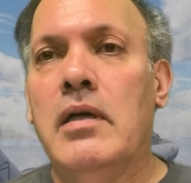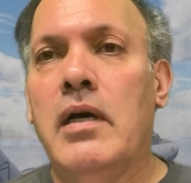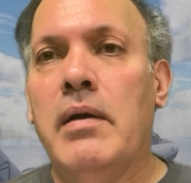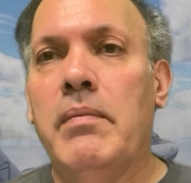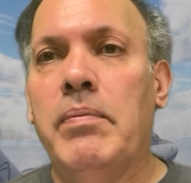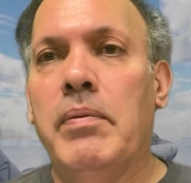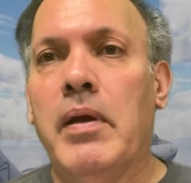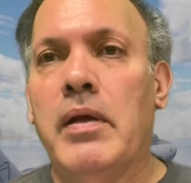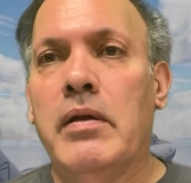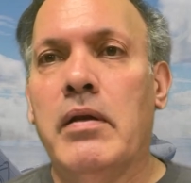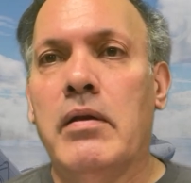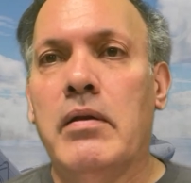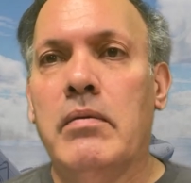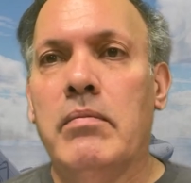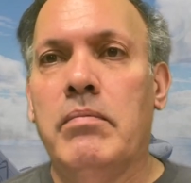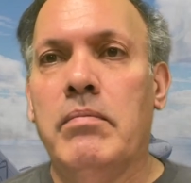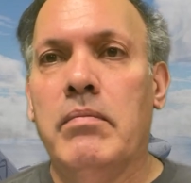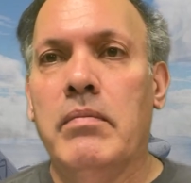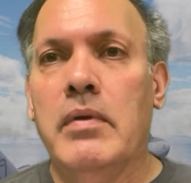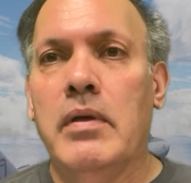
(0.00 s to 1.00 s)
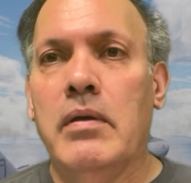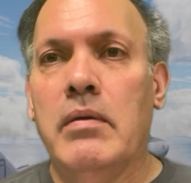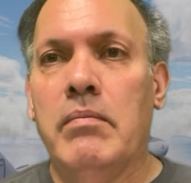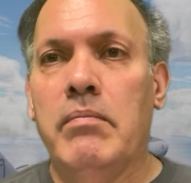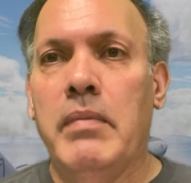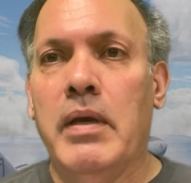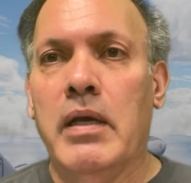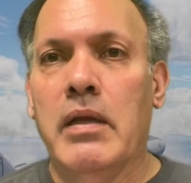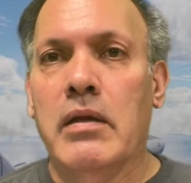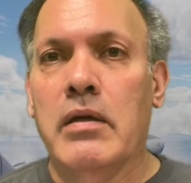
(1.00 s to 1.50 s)
plan on
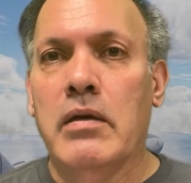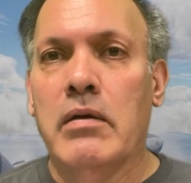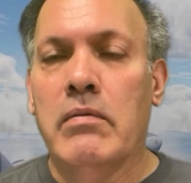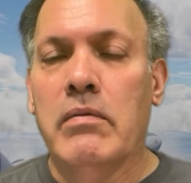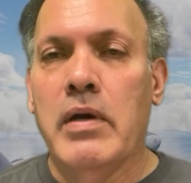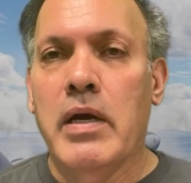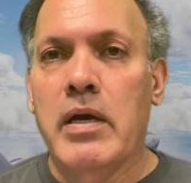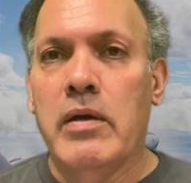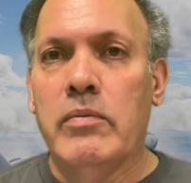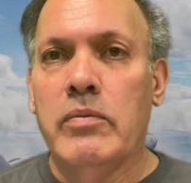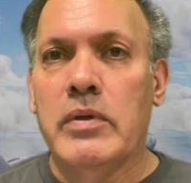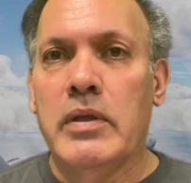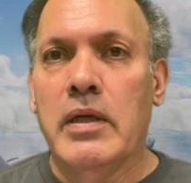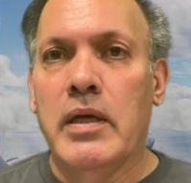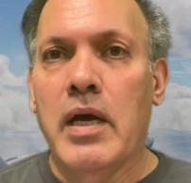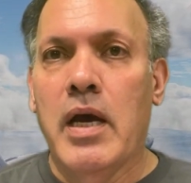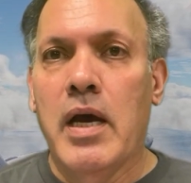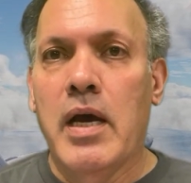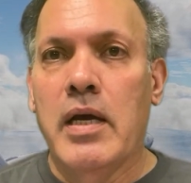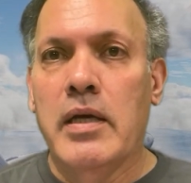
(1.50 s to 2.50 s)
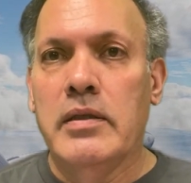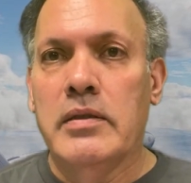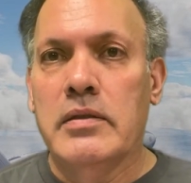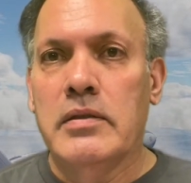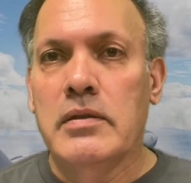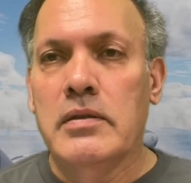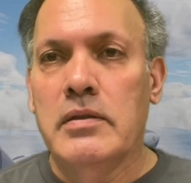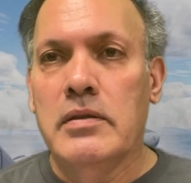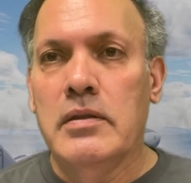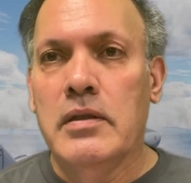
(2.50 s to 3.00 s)
mingling around with the guys
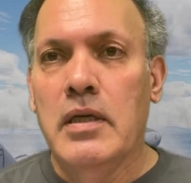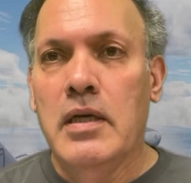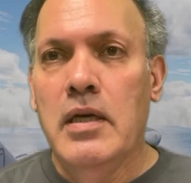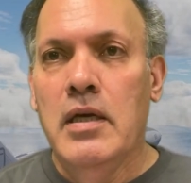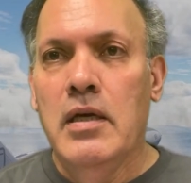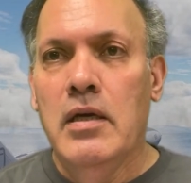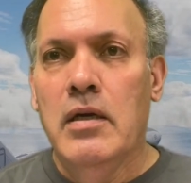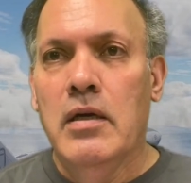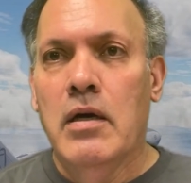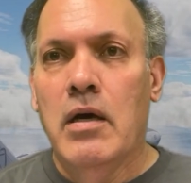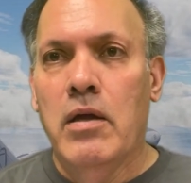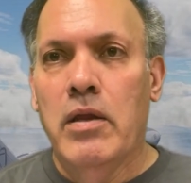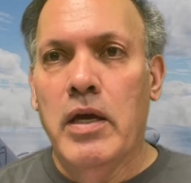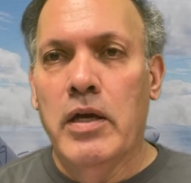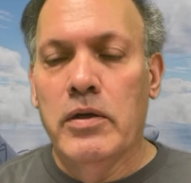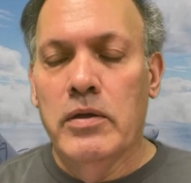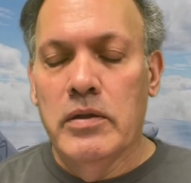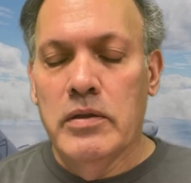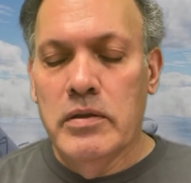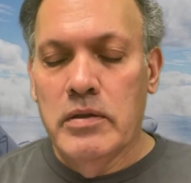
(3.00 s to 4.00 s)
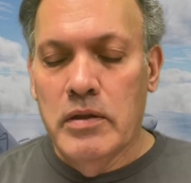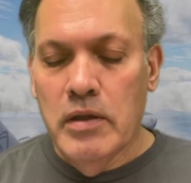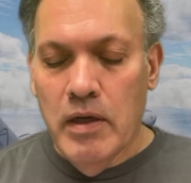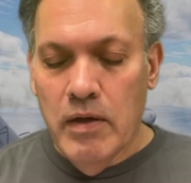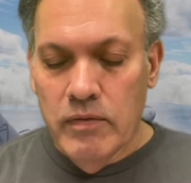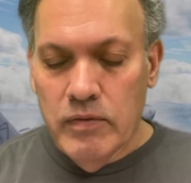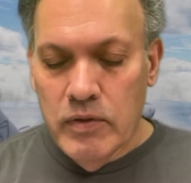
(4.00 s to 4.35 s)
and all that good stuff.